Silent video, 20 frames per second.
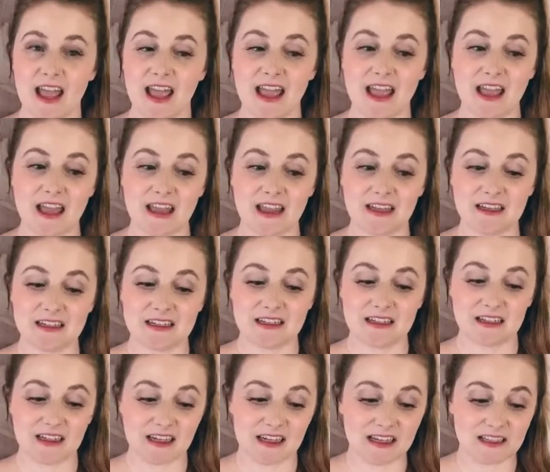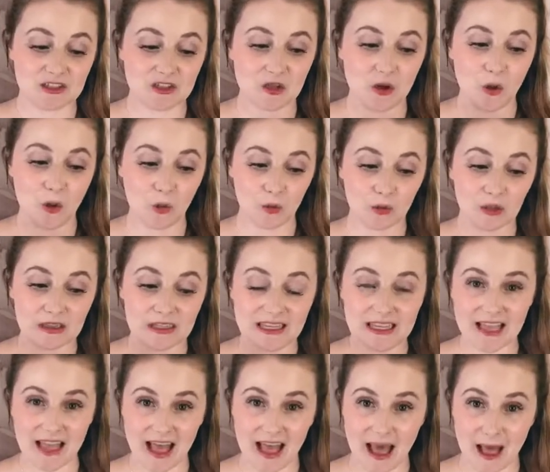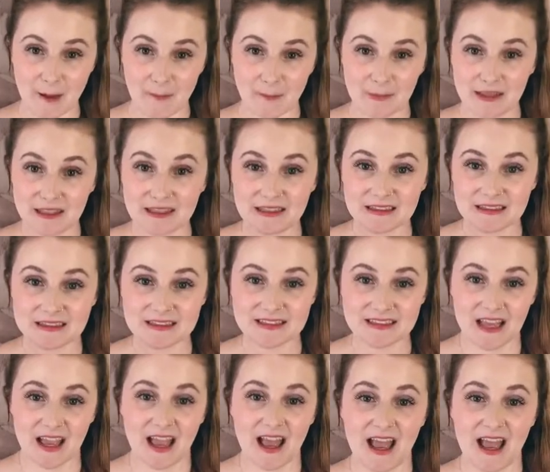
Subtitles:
and it totally happens.